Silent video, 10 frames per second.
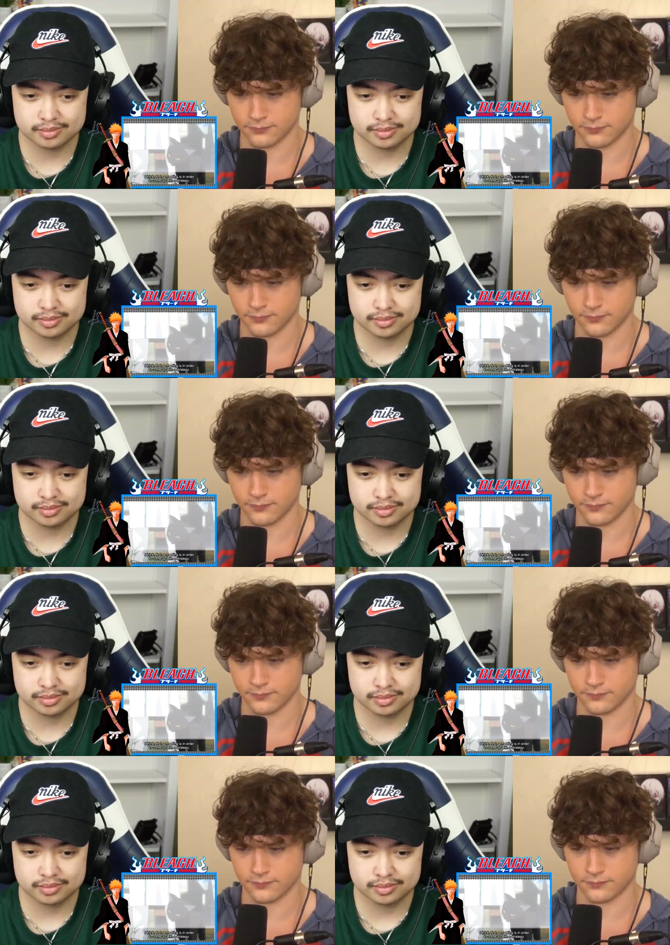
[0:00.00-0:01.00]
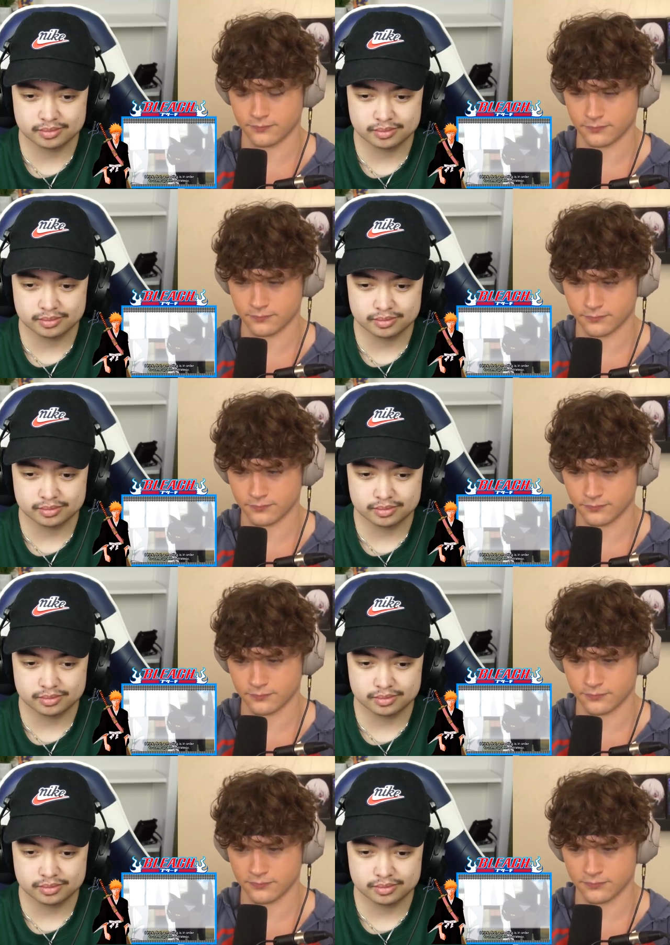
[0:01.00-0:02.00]

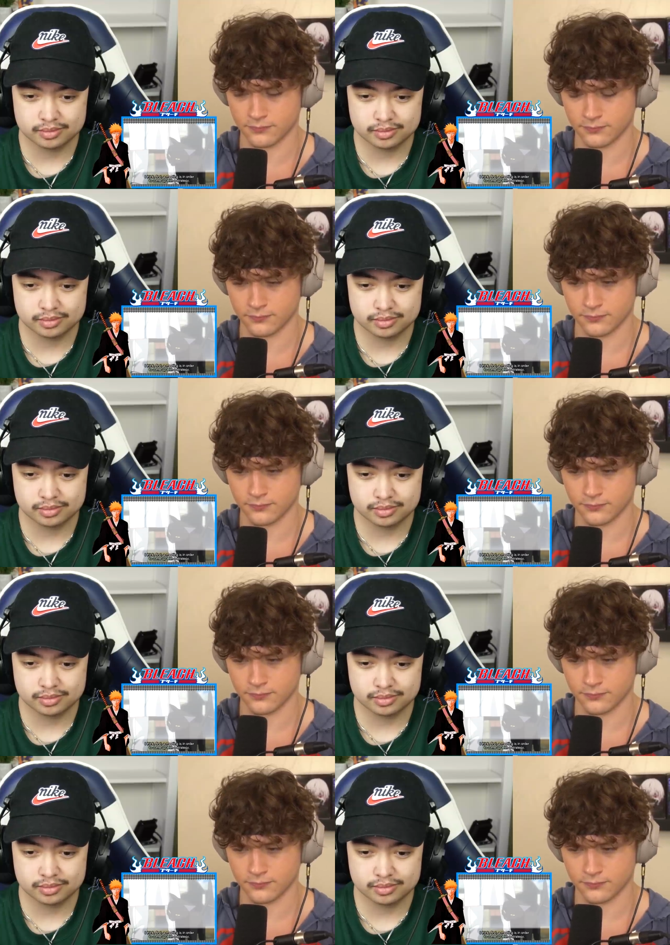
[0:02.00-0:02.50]
(no one is talking)